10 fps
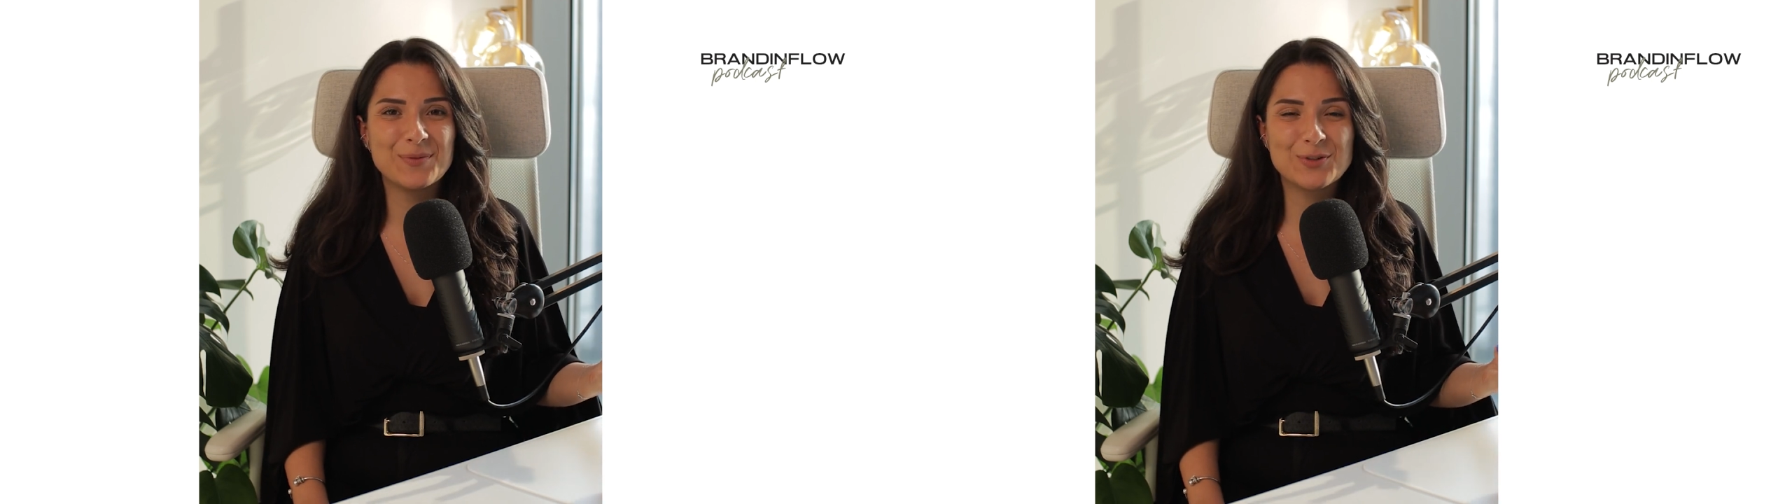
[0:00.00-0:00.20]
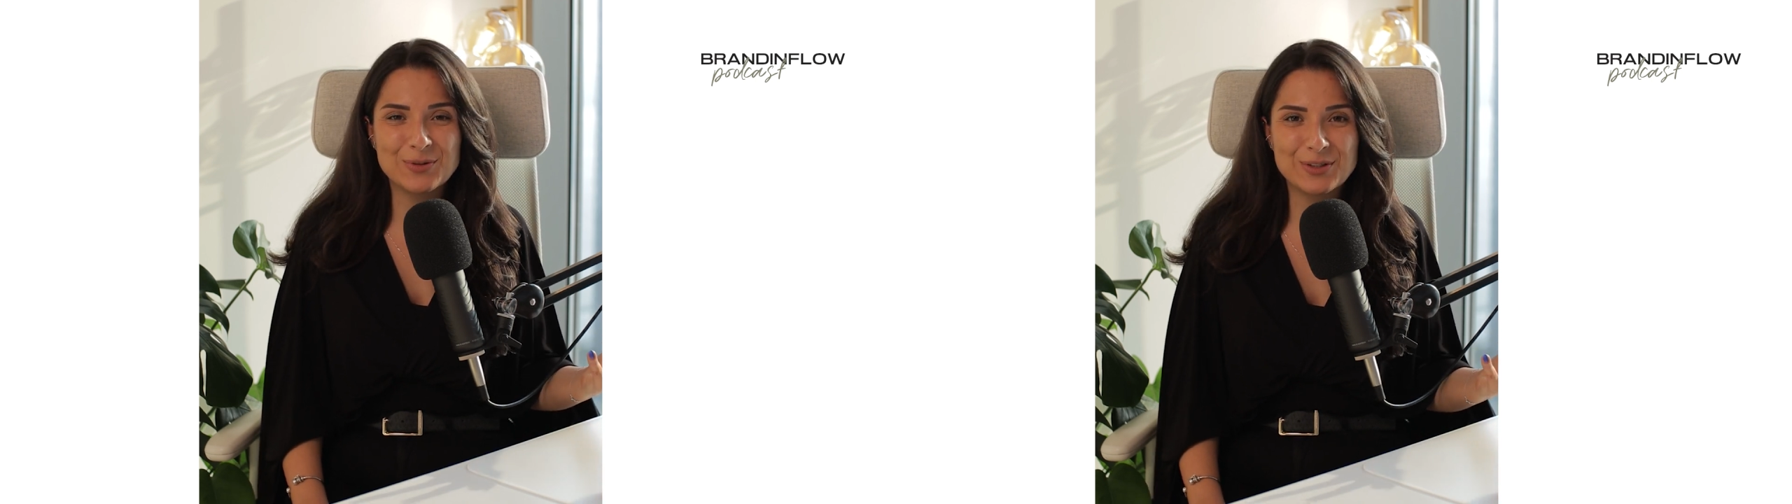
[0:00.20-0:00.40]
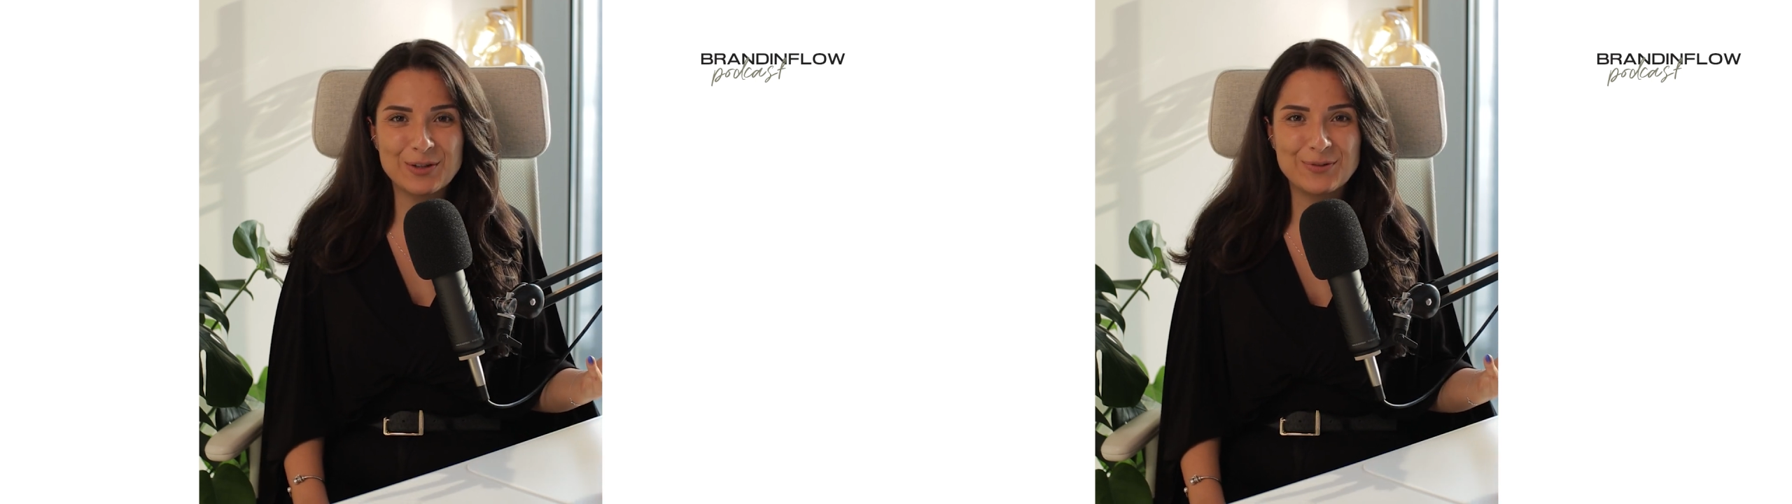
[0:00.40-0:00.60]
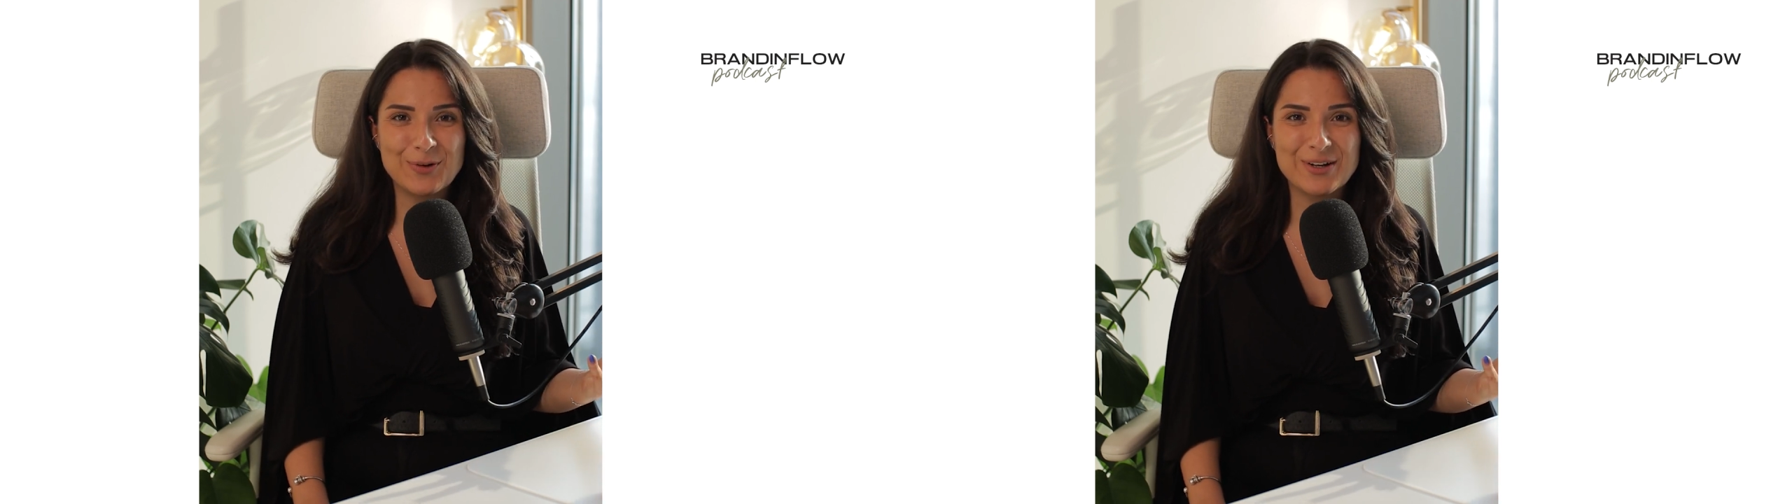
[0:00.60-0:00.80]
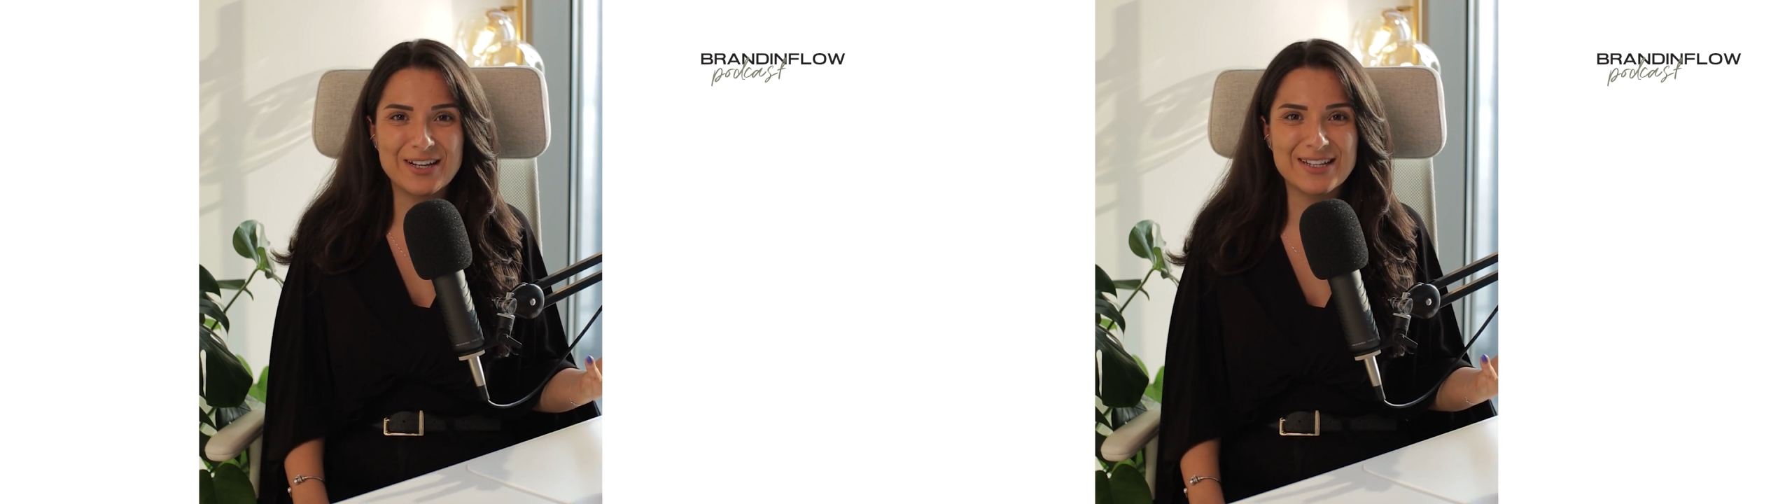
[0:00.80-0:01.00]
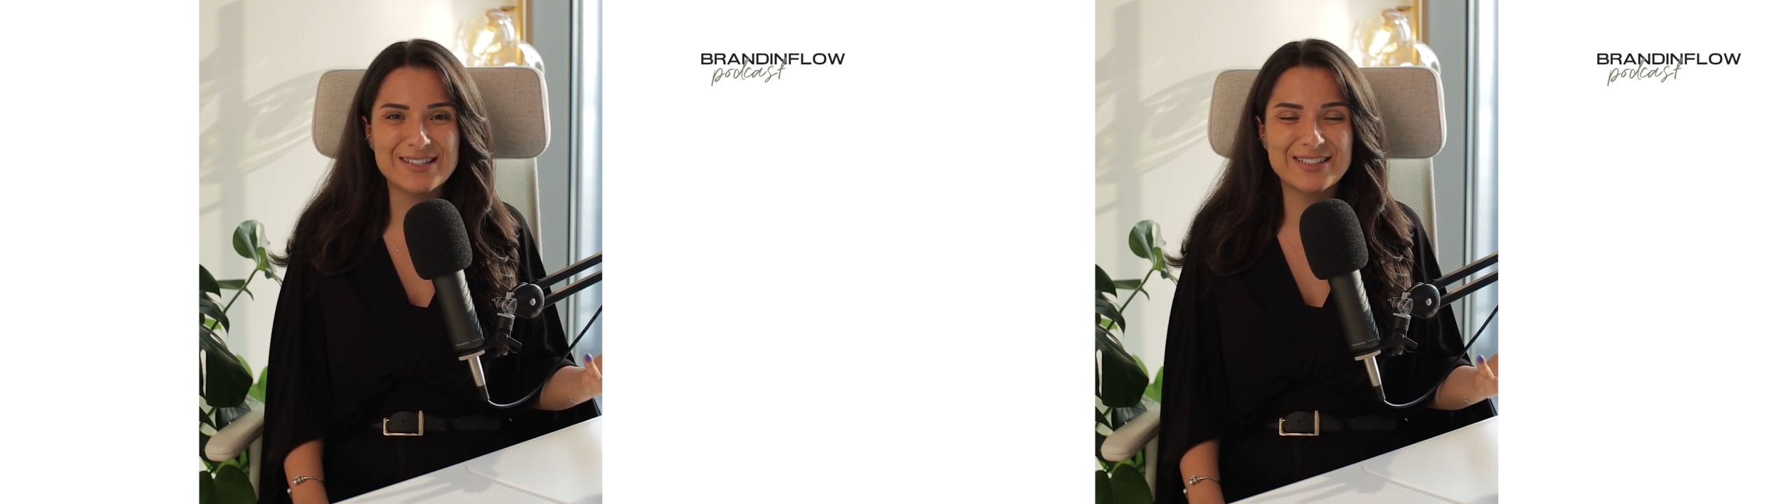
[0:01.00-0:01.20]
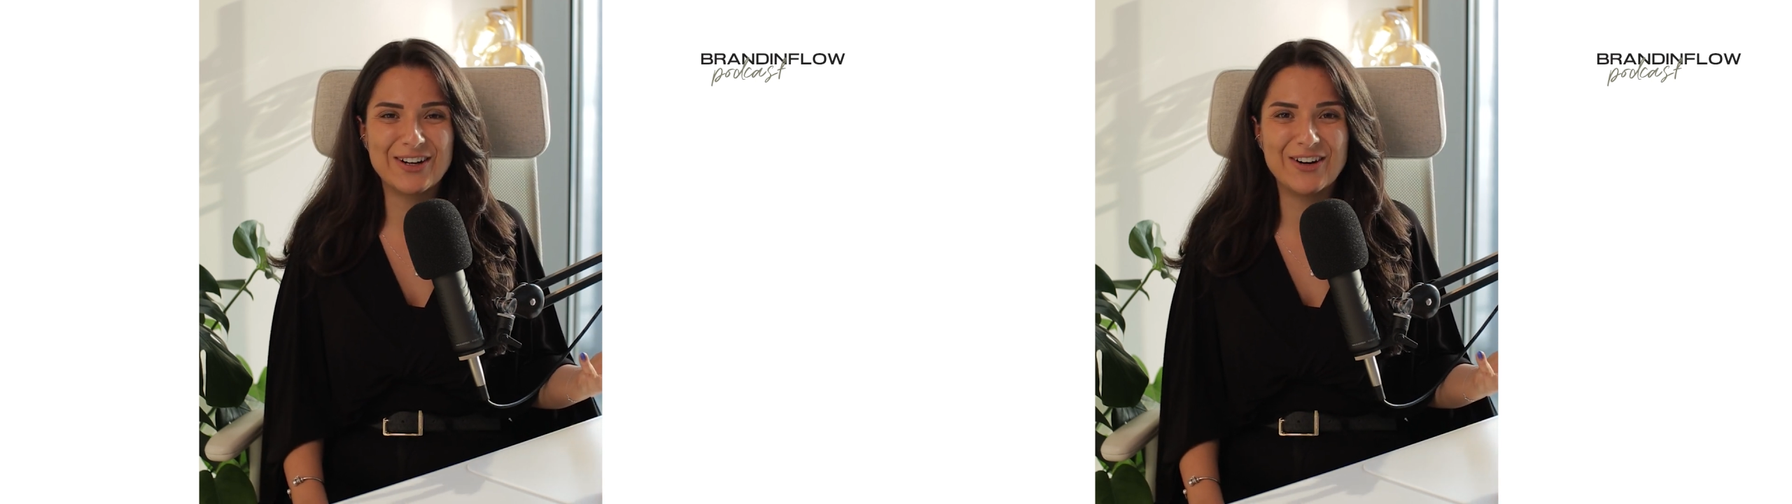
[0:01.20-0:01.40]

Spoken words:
totally focused